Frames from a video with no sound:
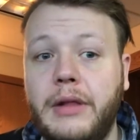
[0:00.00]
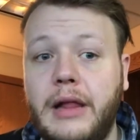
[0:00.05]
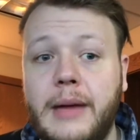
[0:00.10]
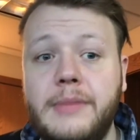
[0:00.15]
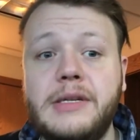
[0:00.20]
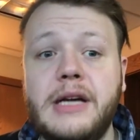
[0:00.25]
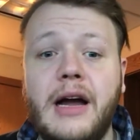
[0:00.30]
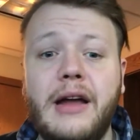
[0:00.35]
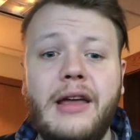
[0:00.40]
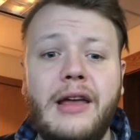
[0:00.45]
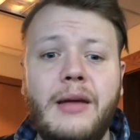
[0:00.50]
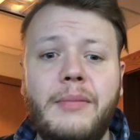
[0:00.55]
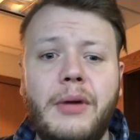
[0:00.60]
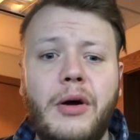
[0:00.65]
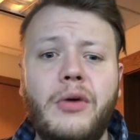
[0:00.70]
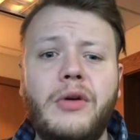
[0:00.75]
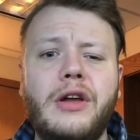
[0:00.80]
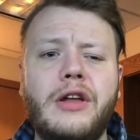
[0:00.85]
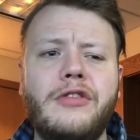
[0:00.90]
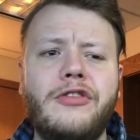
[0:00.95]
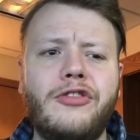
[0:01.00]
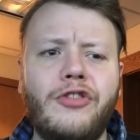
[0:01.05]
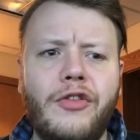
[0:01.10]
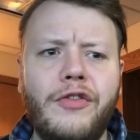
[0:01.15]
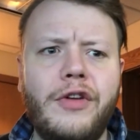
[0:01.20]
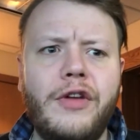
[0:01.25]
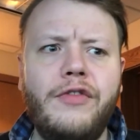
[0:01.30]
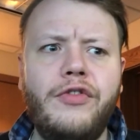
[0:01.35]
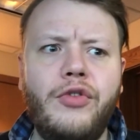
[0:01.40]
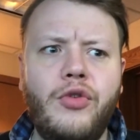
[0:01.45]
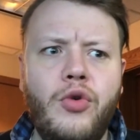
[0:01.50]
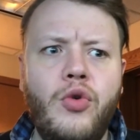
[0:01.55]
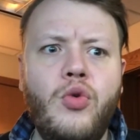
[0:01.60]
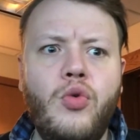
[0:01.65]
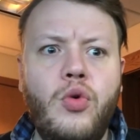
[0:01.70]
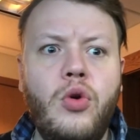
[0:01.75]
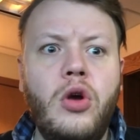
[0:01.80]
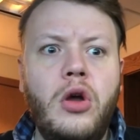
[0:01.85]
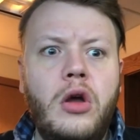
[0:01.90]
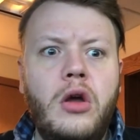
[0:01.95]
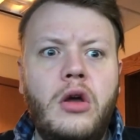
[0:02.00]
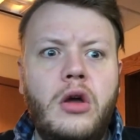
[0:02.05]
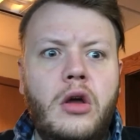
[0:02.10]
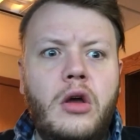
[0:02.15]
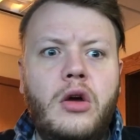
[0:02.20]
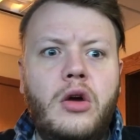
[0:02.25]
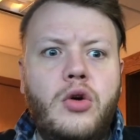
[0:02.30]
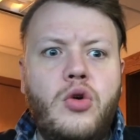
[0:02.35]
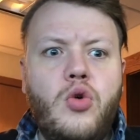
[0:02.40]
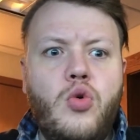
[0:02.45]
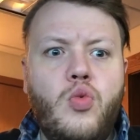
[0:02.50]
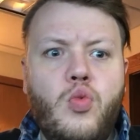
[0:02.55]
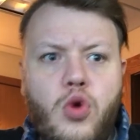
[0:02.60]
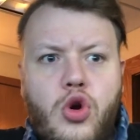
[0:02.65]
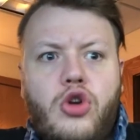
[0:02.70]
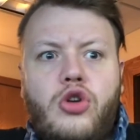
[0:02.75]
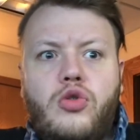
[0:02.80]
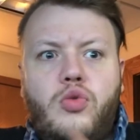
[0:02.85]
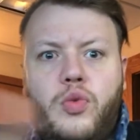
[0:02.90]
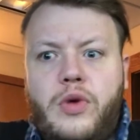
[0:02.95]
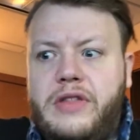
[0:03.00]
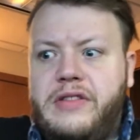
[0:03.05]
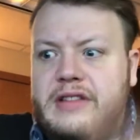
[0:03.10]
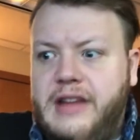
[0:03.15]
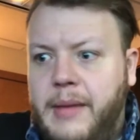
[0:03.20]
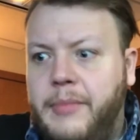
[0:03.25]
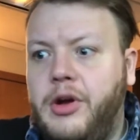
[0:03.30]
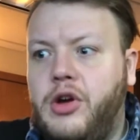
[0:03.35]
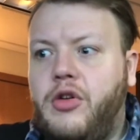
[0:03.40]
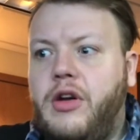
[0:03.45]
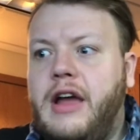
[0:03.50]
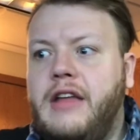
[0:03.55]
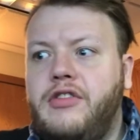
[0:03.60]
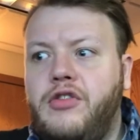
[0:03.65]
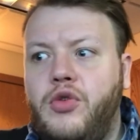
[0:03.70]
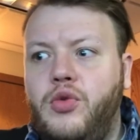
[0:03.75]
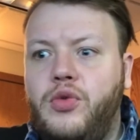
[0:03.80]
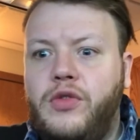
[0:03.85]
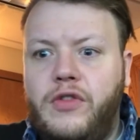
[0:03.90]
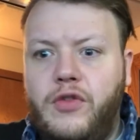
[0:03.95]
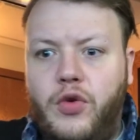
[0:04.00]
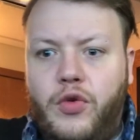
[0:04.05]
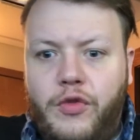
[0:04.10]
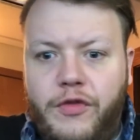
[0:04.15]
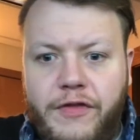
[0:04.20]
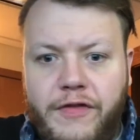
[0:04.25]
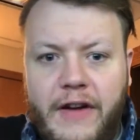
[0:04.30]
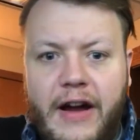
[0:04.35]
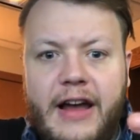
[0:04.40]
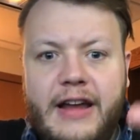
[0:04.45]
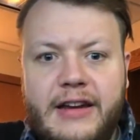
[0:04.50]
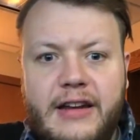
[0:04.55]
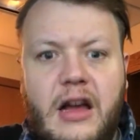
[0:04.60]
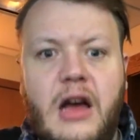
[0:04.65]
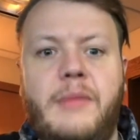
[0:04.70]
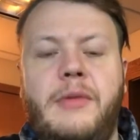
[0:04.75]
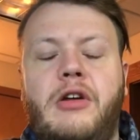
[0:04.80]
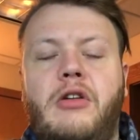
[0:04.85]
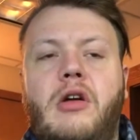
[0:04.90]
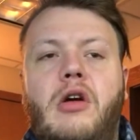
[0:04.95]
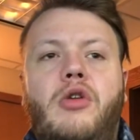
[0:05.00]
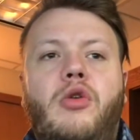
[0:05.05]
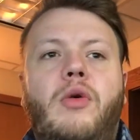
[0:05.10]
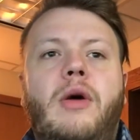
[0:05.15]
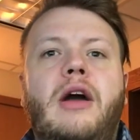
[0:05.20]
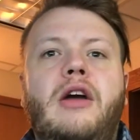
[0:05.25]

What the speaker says: I'm talking about conservatives who work with Democrats, who find common ground,